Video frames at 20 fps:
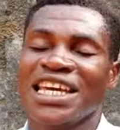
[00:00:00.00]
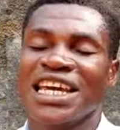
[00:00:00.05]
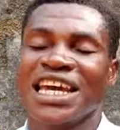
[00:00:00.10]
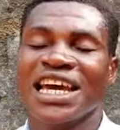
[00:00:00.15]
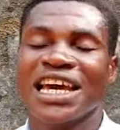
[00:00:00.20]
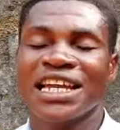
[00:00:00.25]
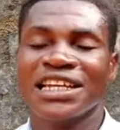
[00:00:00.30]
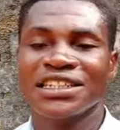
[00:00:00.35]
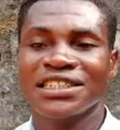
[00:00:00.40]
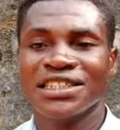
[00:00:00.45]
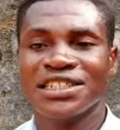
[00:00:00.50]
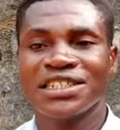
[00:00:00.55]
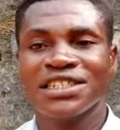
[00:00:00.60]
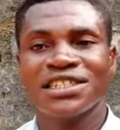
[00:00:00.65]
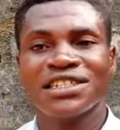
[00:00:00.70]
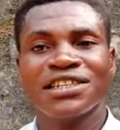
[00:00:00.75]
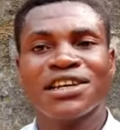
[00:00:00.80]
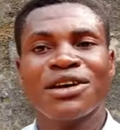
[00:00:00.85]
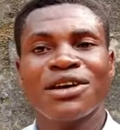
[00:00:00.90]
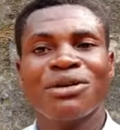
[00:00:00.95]
and
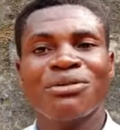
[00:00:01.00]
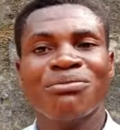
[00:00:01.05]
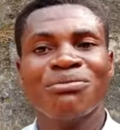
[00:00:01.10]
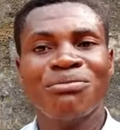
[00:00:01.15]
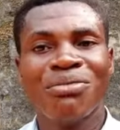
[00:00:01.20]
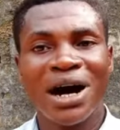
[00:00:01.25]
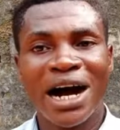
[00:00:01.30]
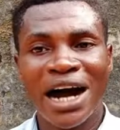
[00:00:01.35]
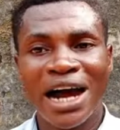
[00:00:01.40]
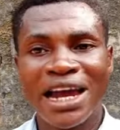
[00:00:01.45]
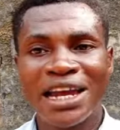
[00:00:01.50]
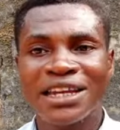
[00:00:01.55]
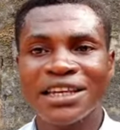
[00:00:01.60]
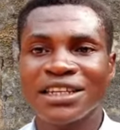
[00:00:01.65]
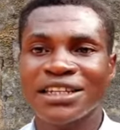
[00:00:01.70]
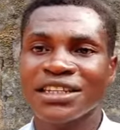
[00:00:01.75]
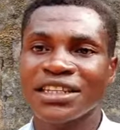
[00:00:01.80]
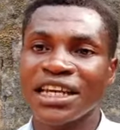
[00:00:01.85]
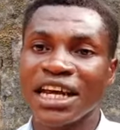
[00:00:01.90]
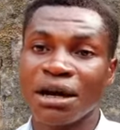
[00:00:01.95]
buy
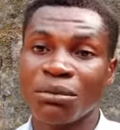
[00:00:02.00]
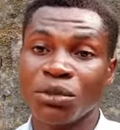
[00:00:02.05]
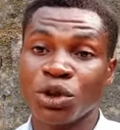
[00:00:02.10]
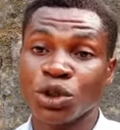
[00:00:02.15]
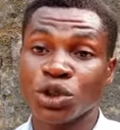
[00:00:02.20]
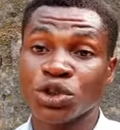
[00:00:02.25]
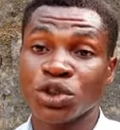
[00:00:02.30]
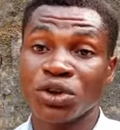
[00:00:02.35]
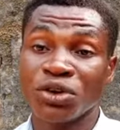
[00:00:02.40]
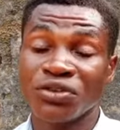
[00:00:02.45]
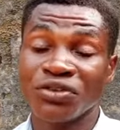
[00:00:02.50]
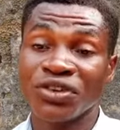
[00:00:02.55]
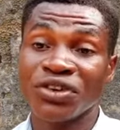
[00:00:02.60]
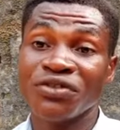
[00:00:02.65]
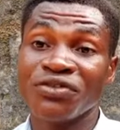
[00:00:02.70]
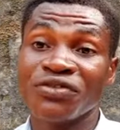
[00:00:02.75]
the amount of